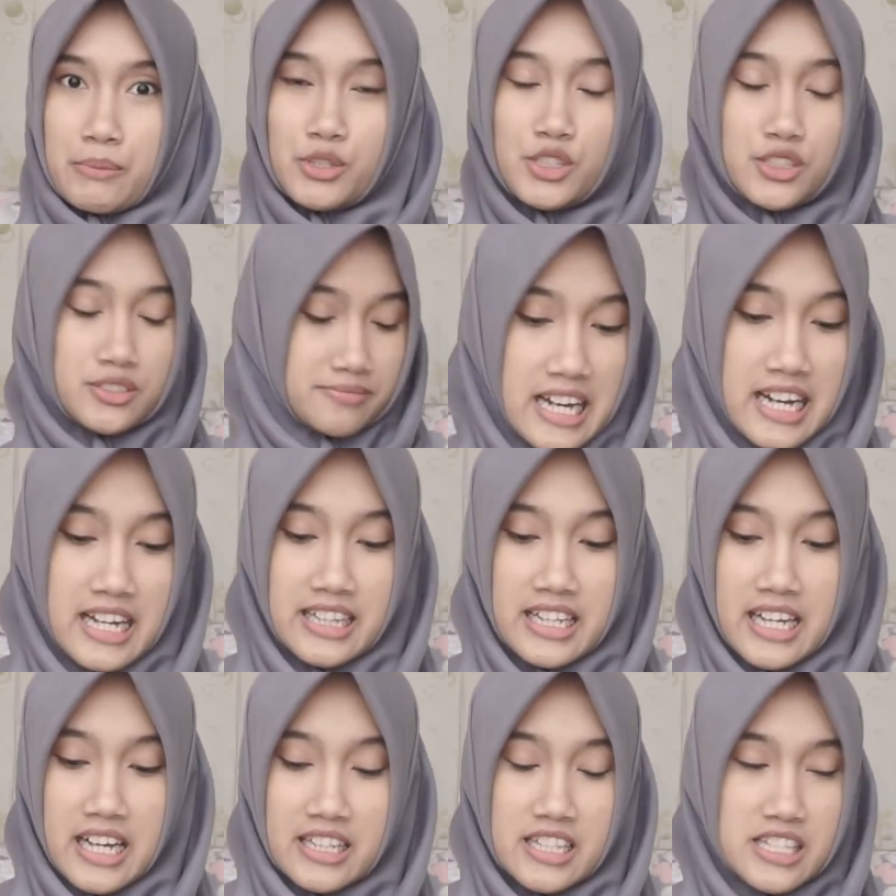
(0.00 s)
book, and
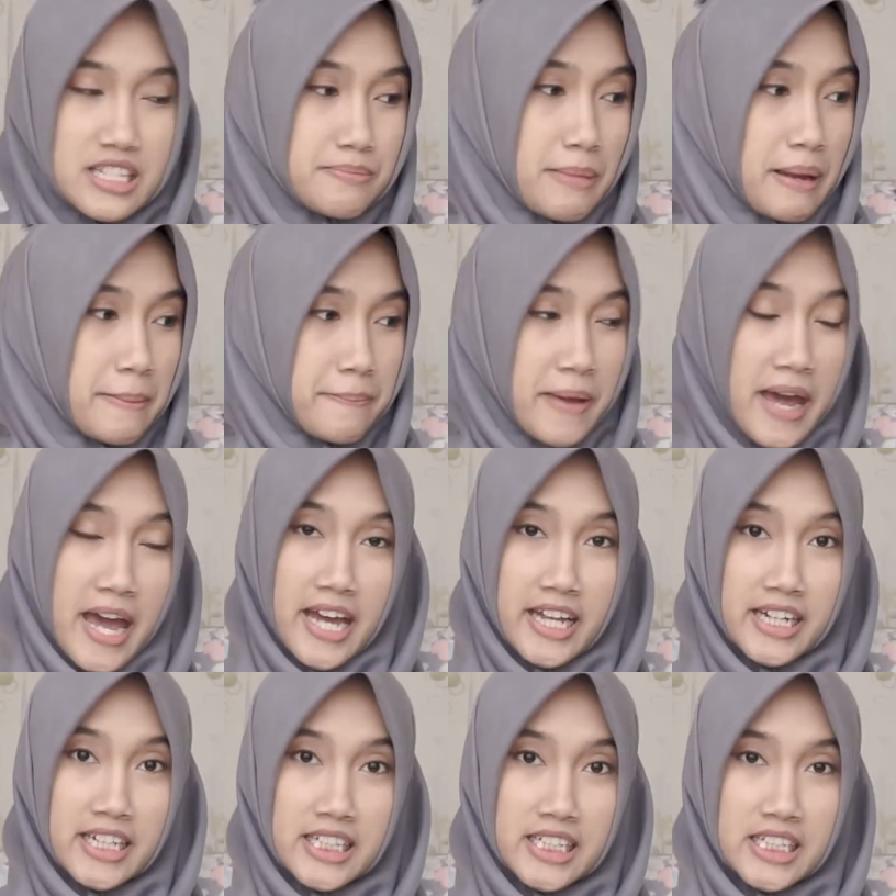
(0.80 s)
then this is my
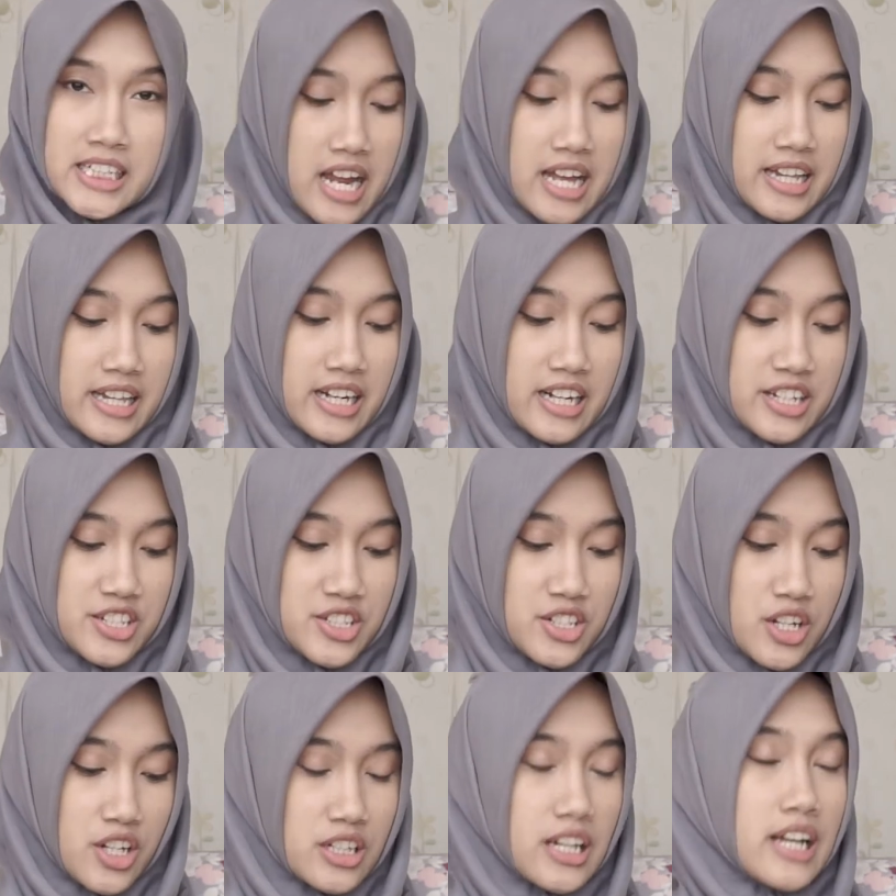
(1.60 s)
pen, and then I
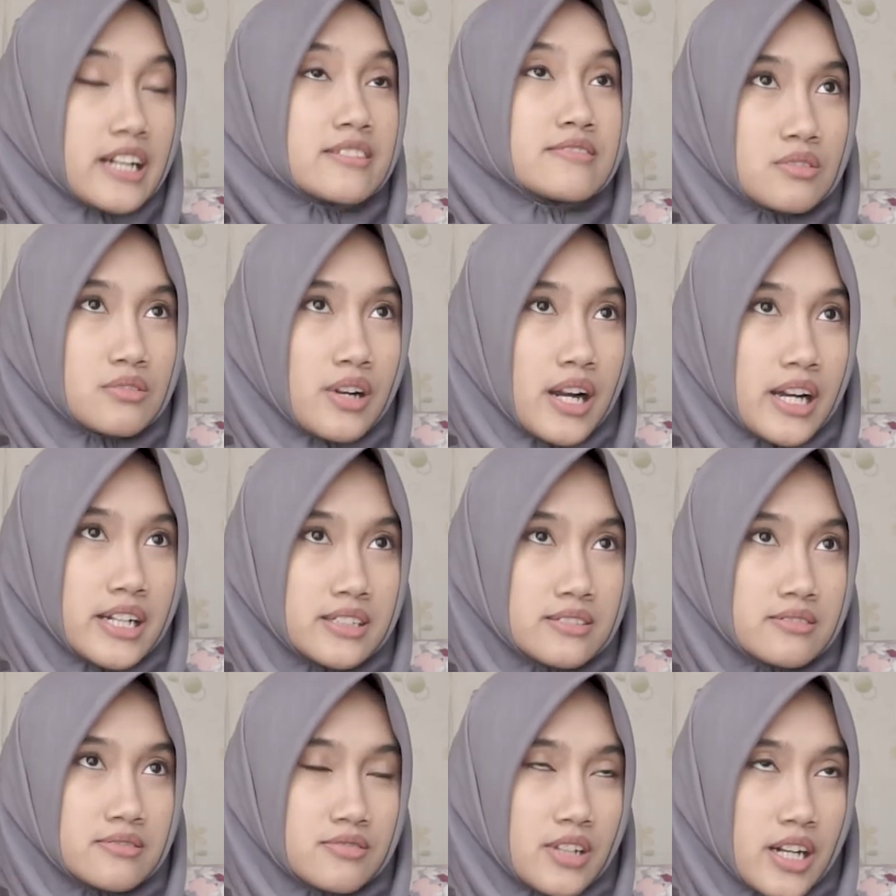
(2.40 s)
start write,